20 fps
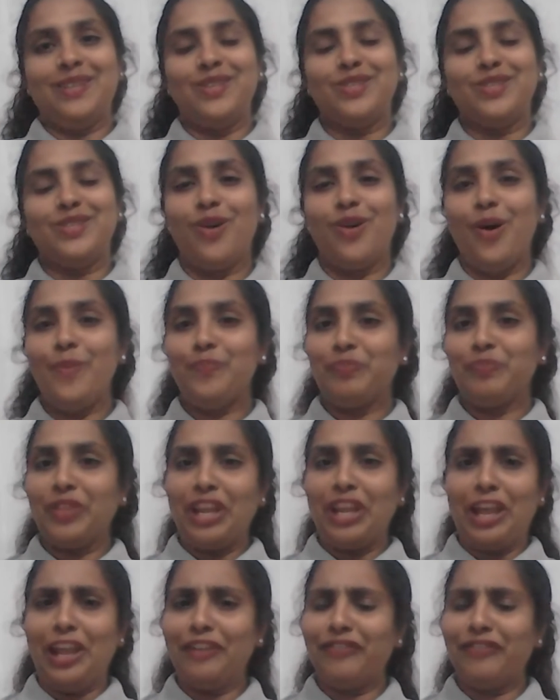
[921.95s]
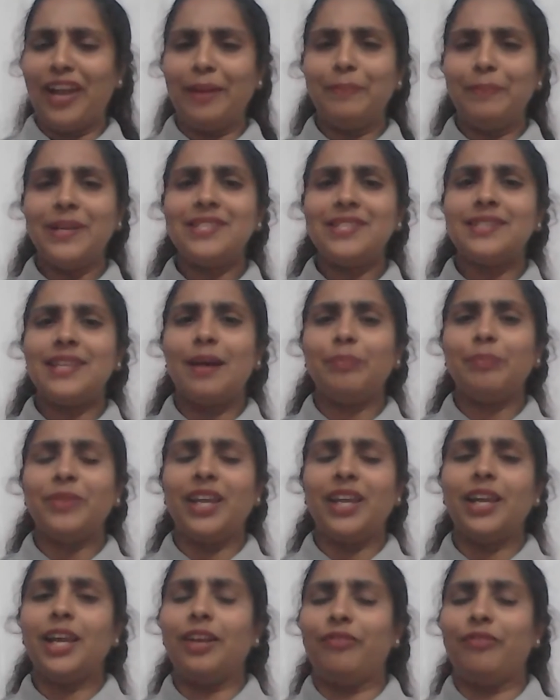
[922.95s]
So if I miss
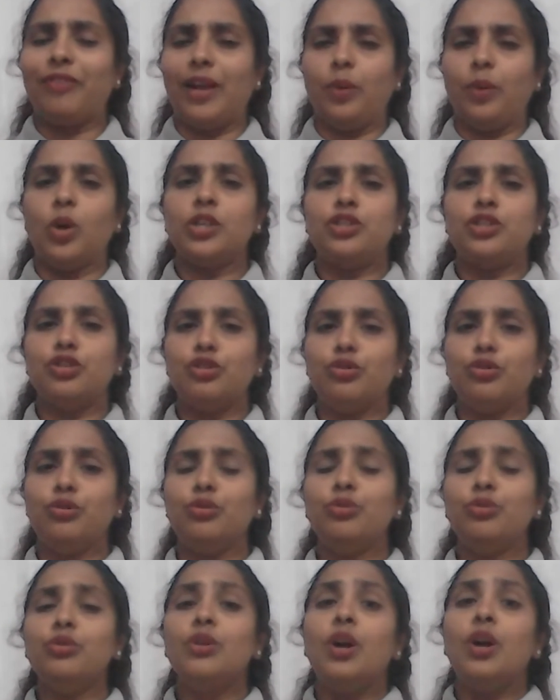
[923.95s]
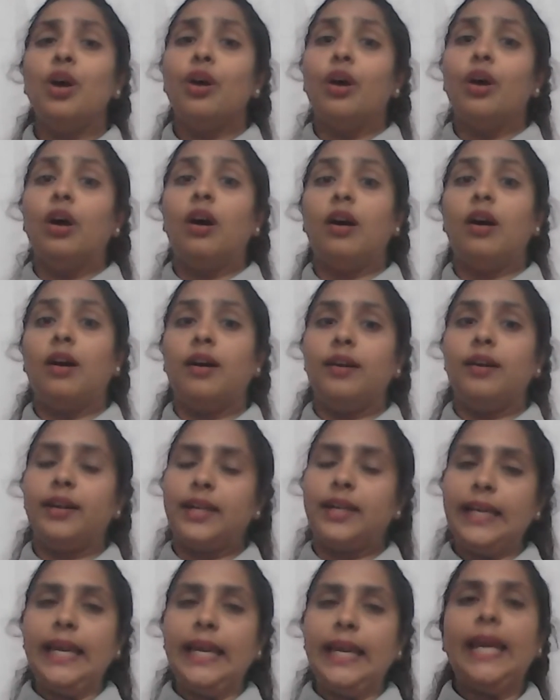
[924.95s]
something, if I want to
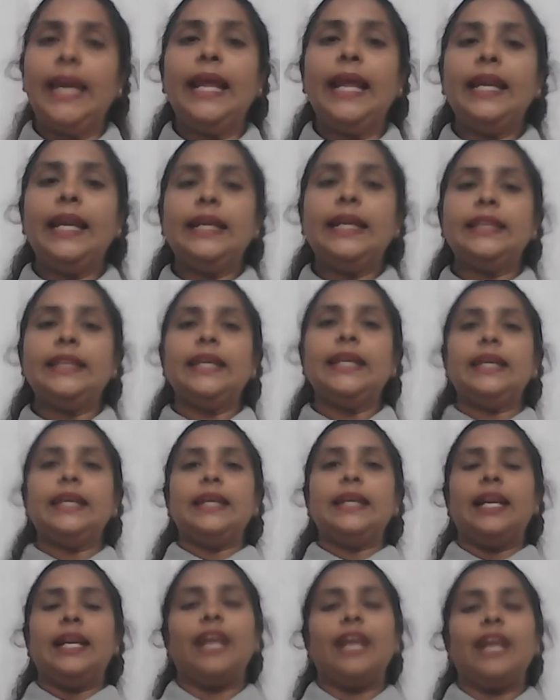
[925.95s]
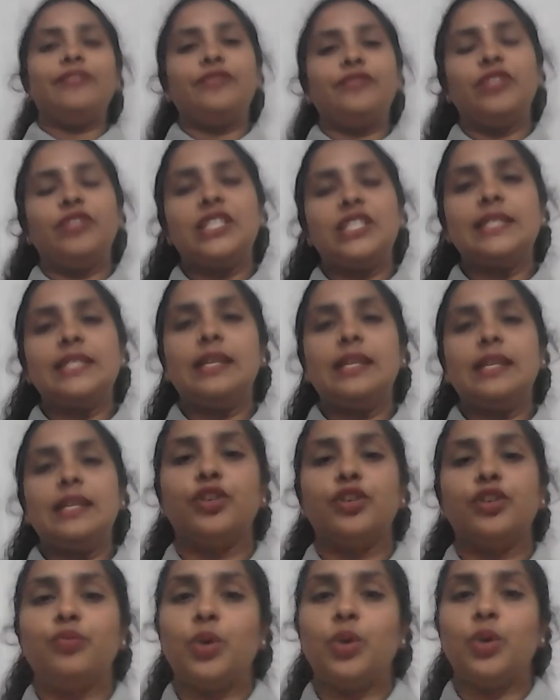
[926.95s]
read anything left which is
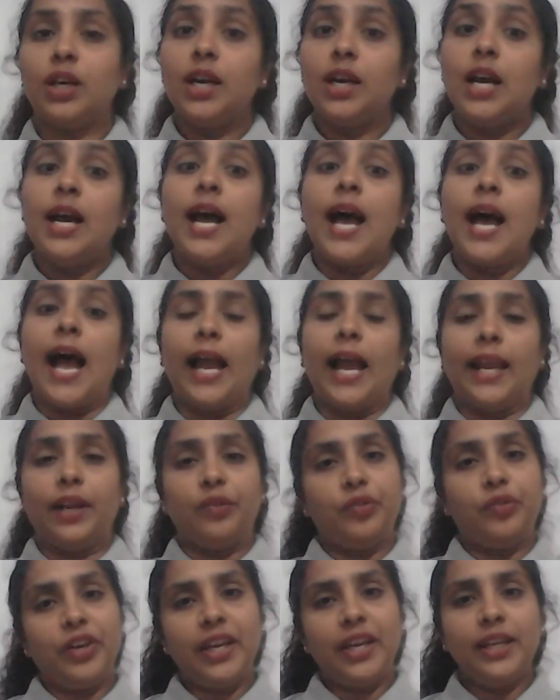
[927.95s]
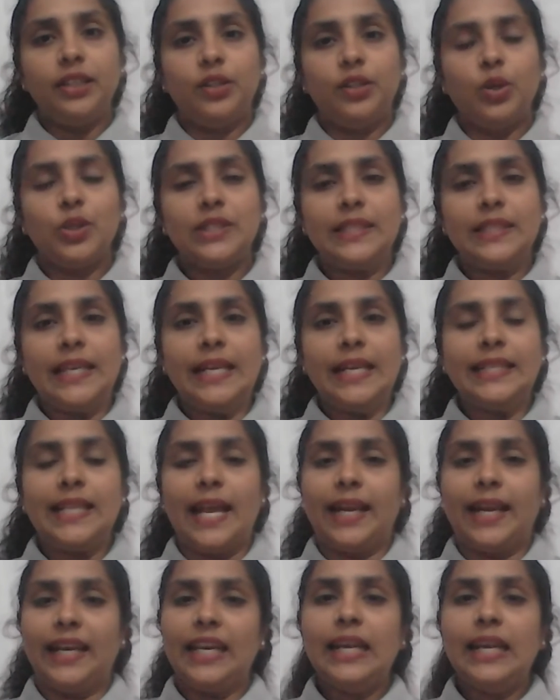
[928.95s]
left over, I read those things,
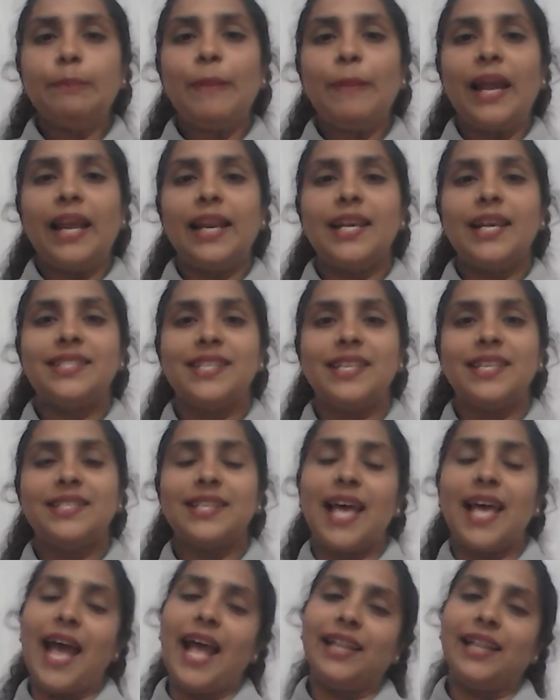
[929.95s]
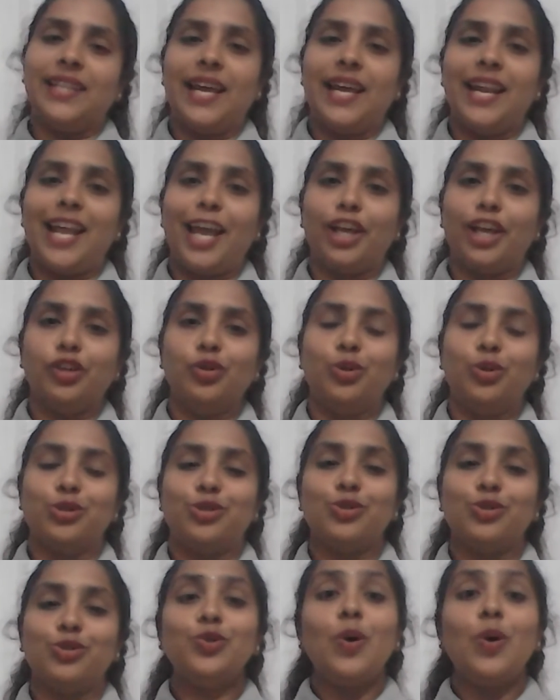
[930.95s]
I read my lessons, and then I go
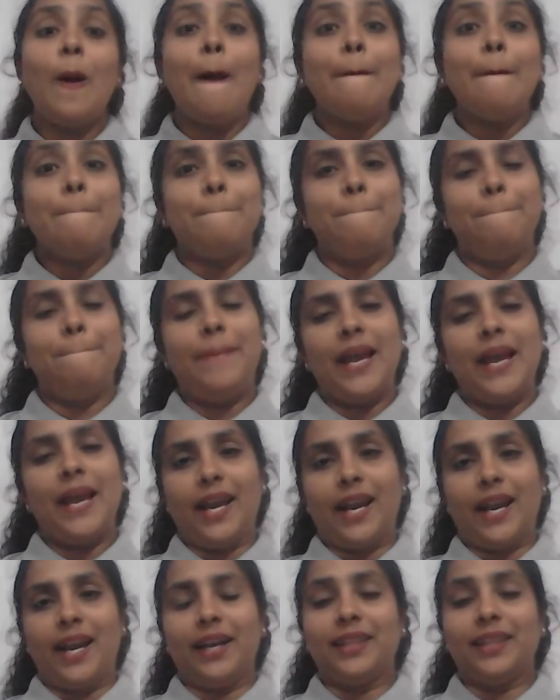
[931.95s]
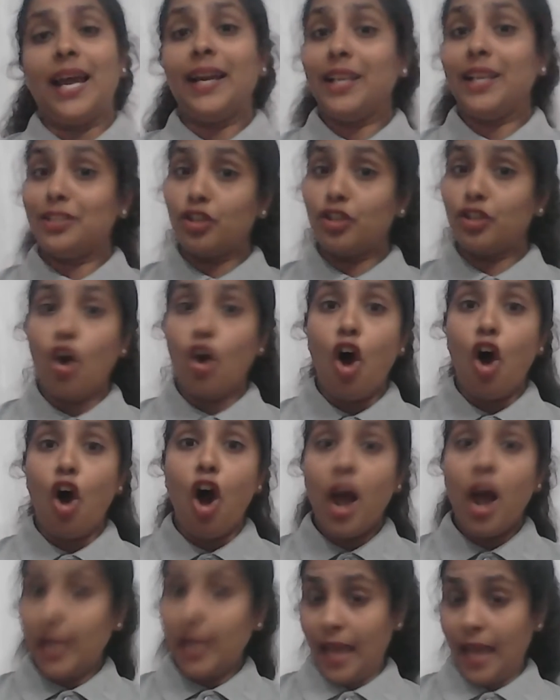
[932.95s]
to bed. That is
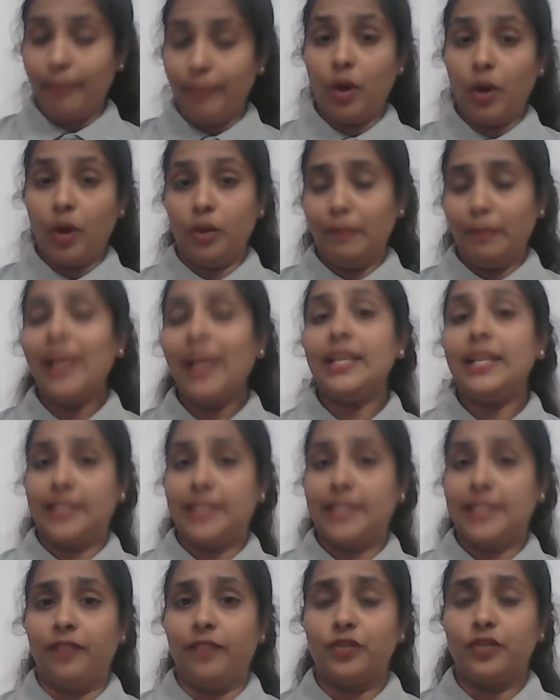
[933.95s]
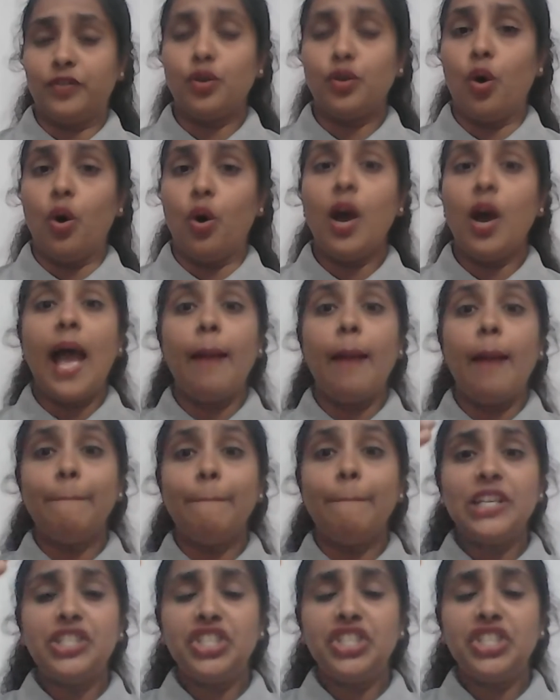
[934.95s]
all about myself. So I'm
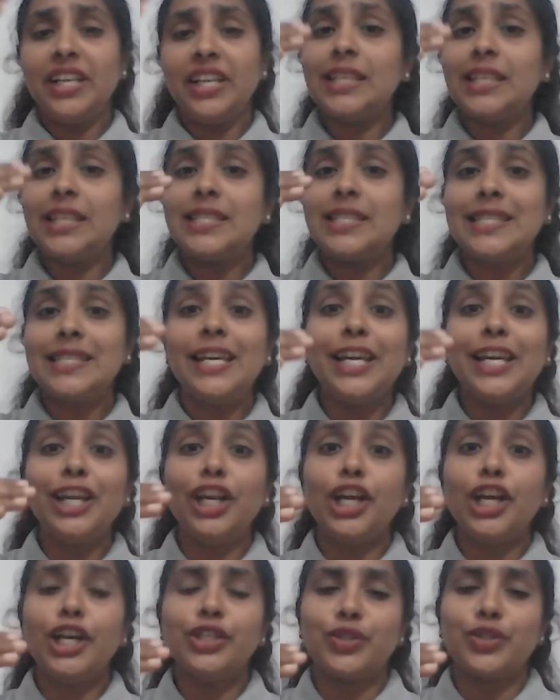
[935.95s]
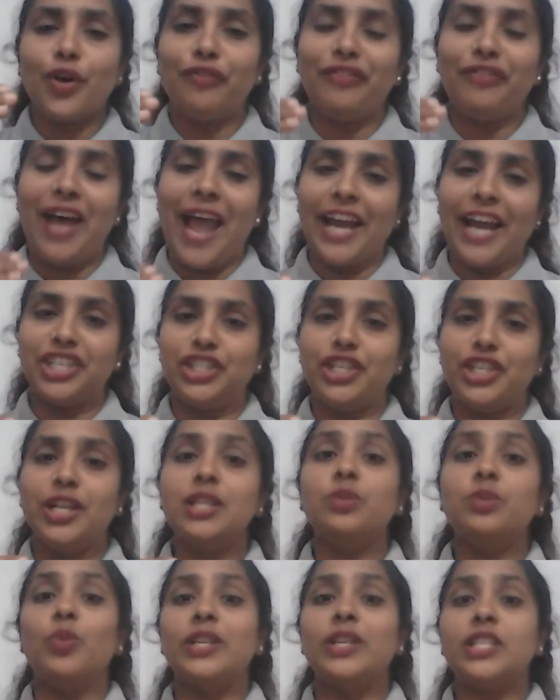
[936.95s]
mentioning the series of
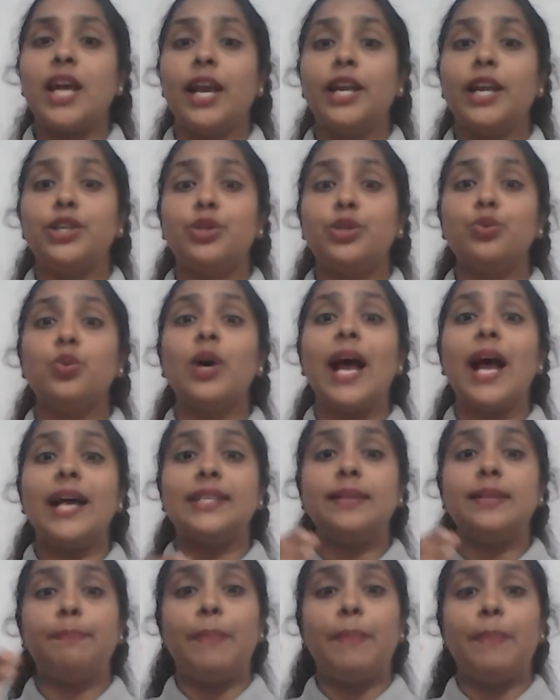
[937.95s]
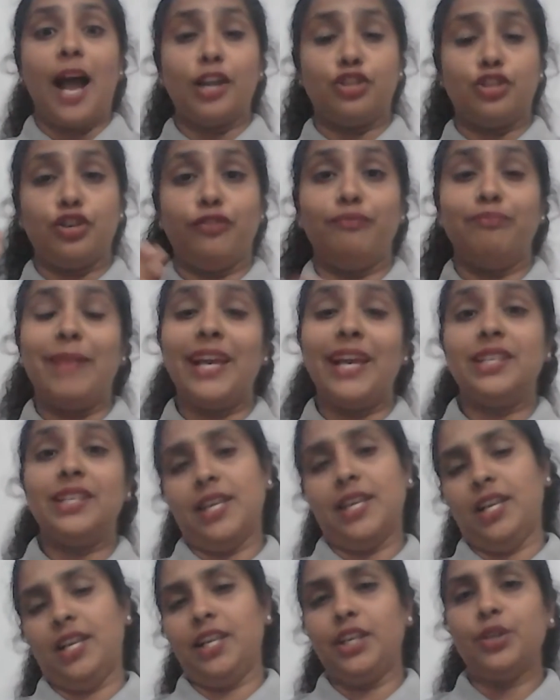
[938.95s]
actions which I do as a part of my
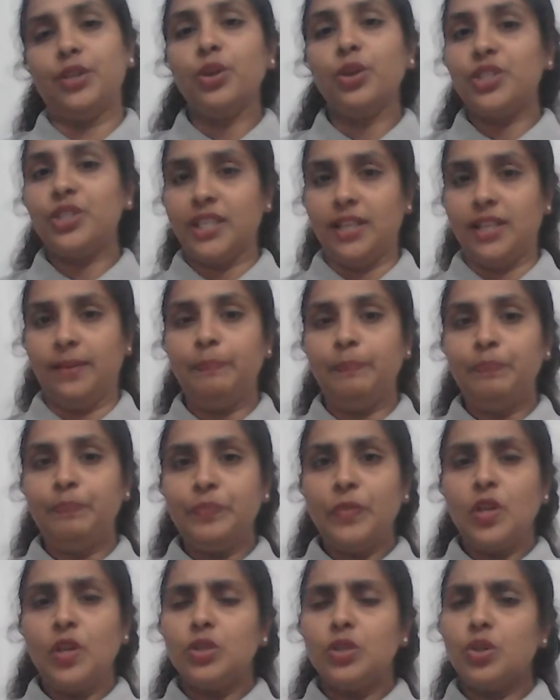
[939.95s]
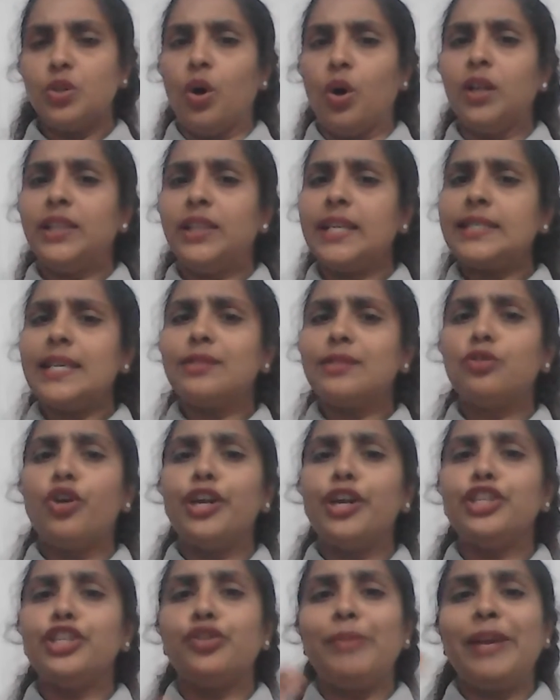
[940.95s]
daily routine. So this is
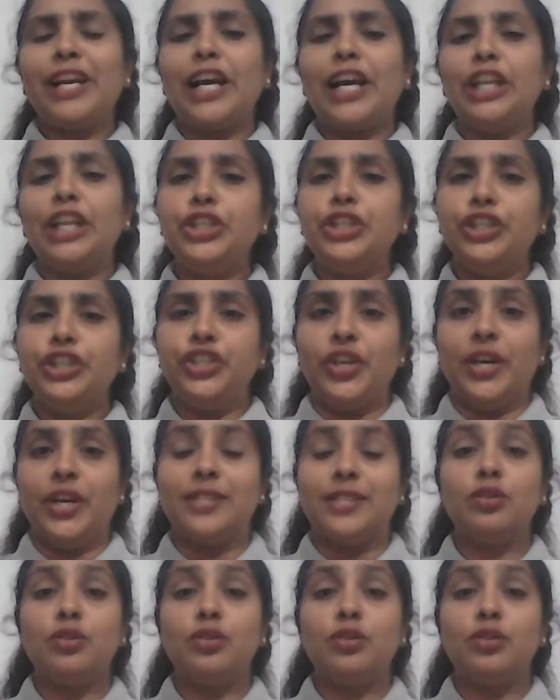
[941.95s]
going to be continuous.